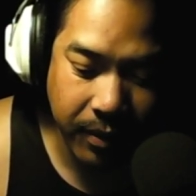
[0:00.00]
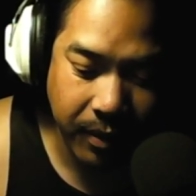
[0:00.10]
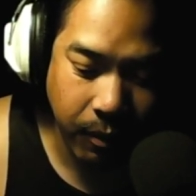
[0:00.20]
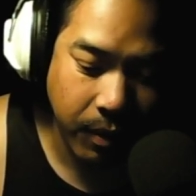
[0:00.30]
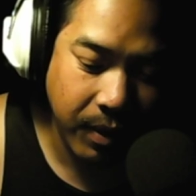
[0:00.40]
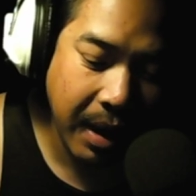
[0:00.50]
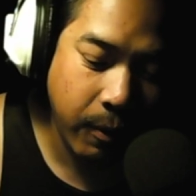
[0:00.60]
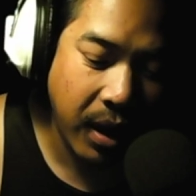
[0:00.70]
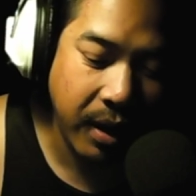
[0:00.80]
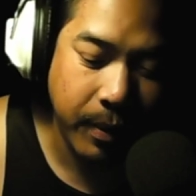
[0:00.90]
Well, not
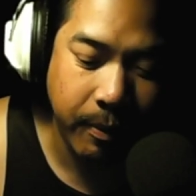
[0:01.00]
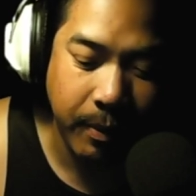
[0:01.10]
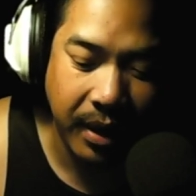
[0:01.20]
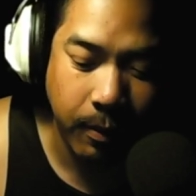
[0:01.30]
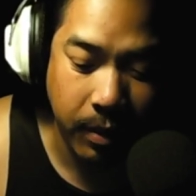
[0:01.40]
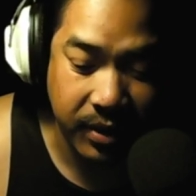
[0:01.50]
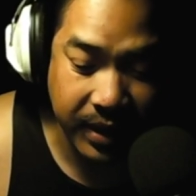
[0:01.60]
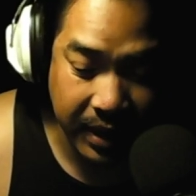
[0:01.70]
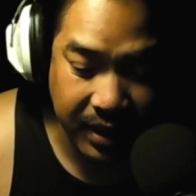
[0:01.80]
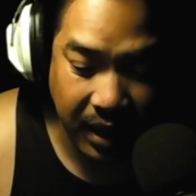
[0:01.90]
won it, but make the most
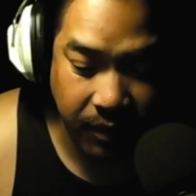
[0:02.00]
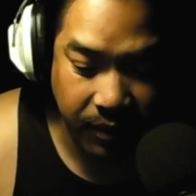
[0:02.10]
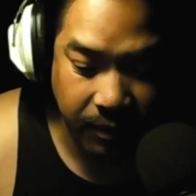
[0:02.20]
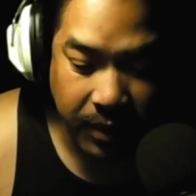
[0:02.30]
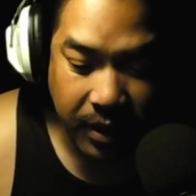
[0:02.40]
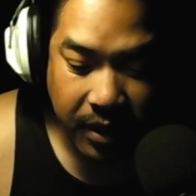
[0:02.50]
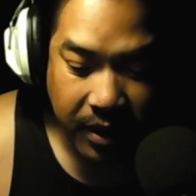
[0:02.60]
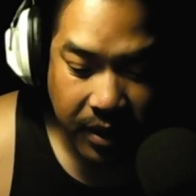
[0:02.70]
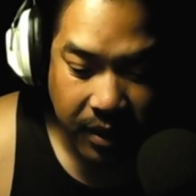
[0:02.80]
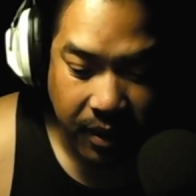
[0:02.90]
sense out of him.
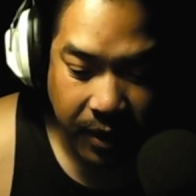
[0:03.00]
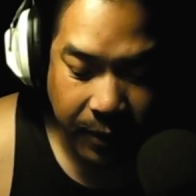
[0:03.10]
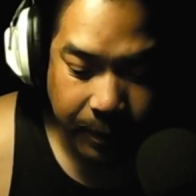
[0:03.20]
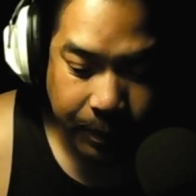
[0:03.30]
All right.